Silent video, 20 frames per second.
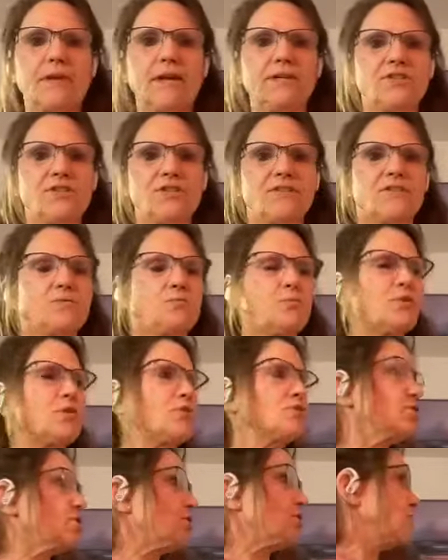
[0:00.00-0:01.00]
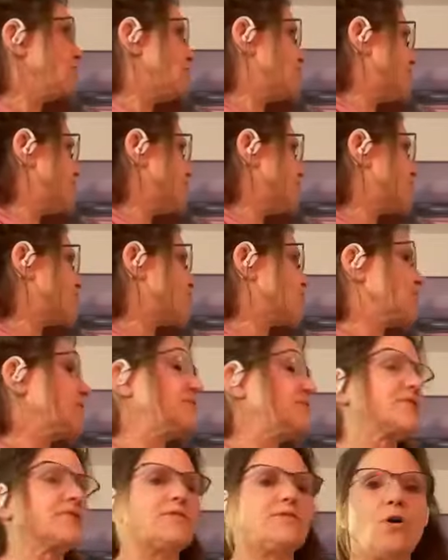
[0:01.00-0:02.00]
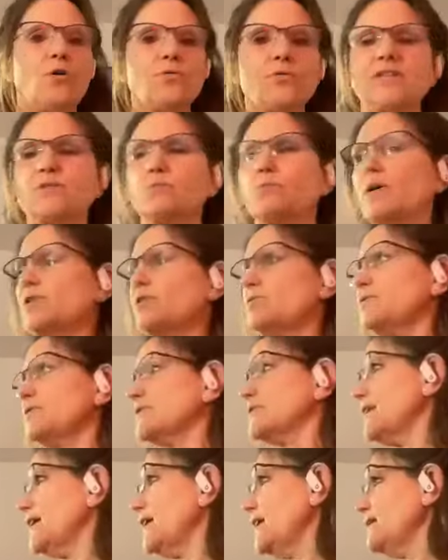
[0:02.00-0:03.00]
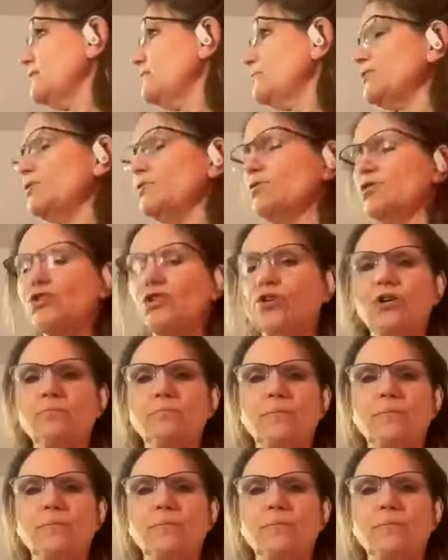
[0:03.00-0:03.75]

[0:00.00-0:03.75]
just when you turn, you can just sort of notice what you see when you turn.